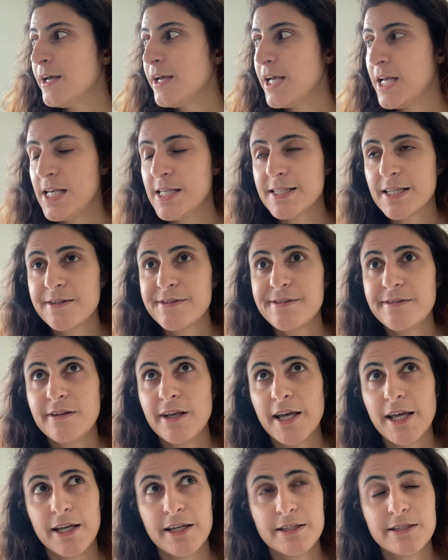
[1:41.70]
is
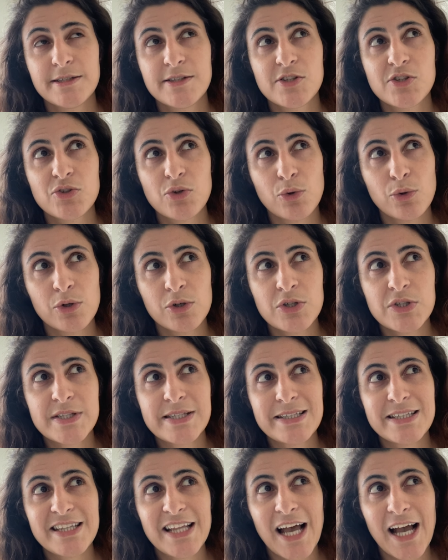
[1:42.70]
it stores
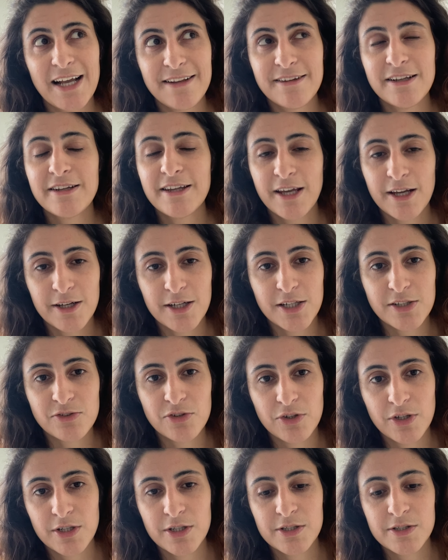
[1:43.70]
Latin
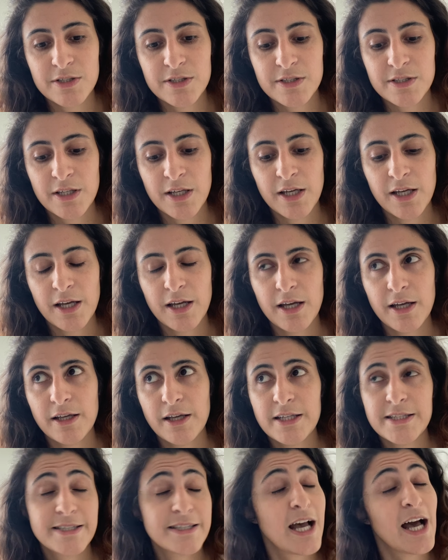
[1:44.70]
characters,
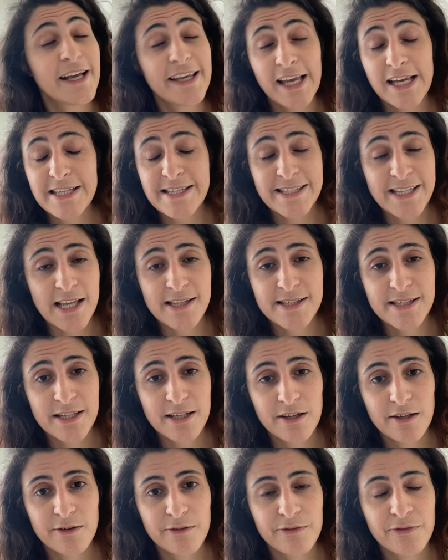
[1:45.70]
is not case
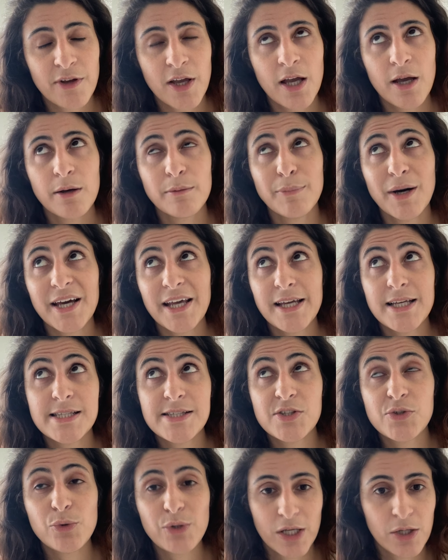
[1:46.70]
sensitive, but
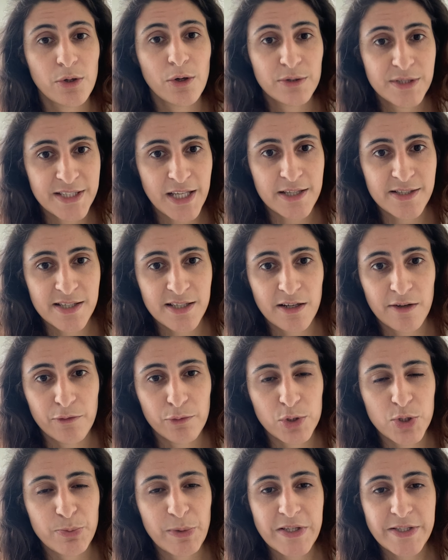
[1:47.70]
is Unicode sensitive,
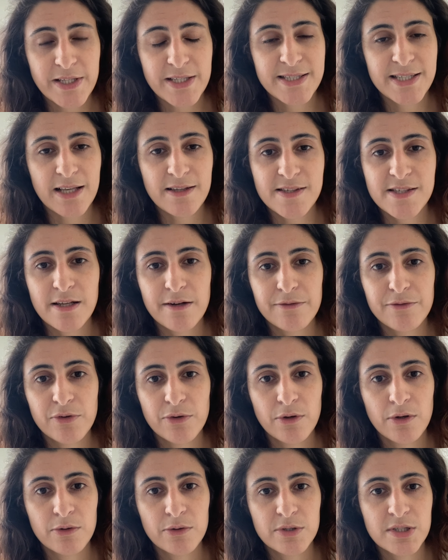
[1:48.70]
which means it's sensitive
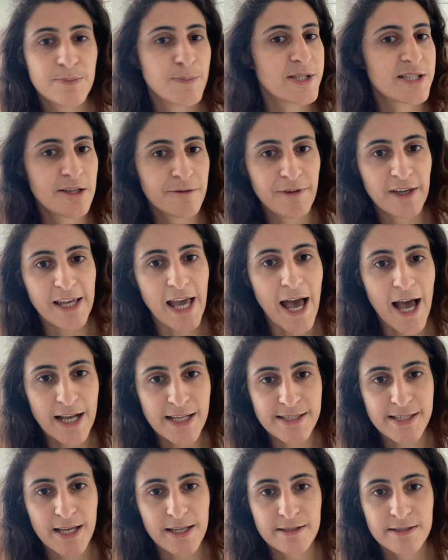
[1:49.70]
to specific
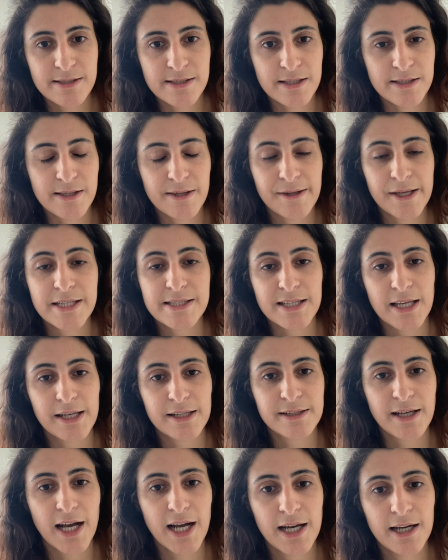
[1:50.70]
accents and things like
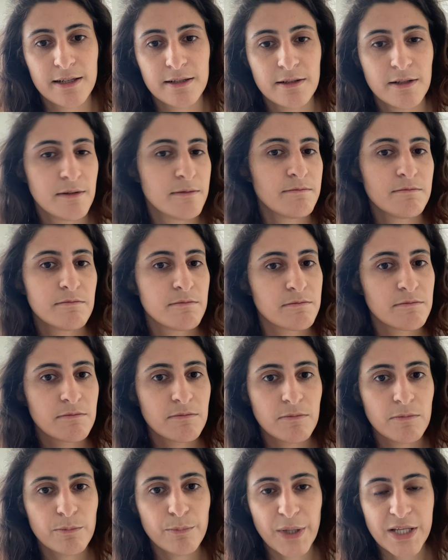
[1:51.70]
that
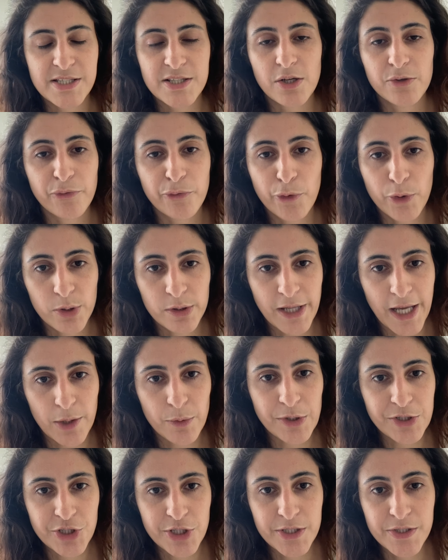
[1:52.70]
based on foreign
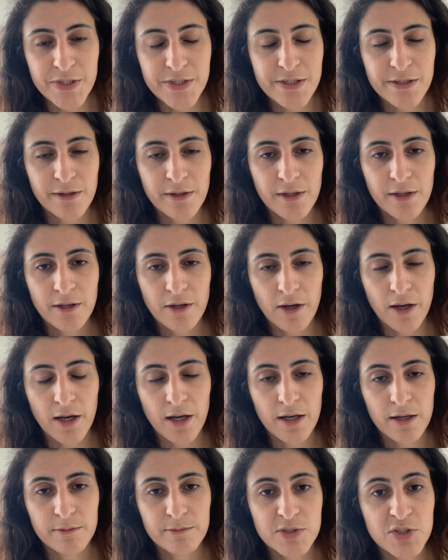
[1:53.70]
languages.
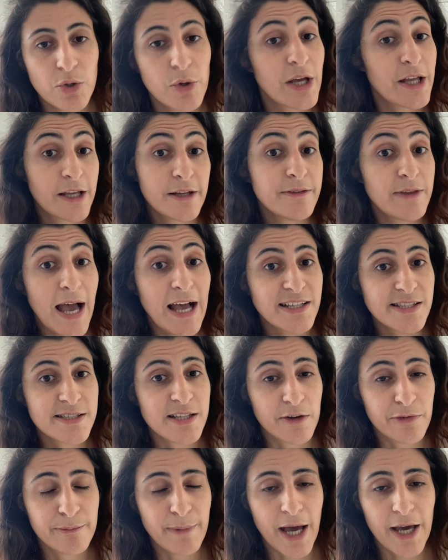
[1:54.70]
That
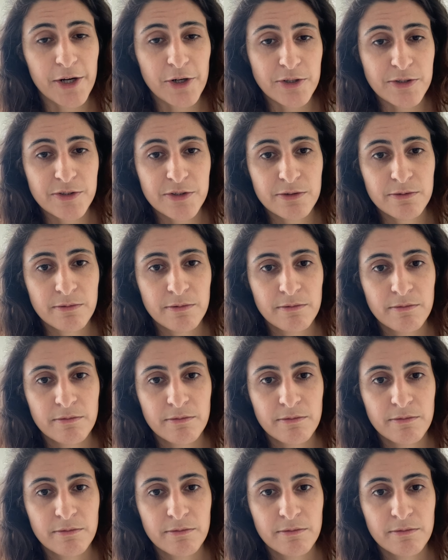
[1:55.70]
stuff matters.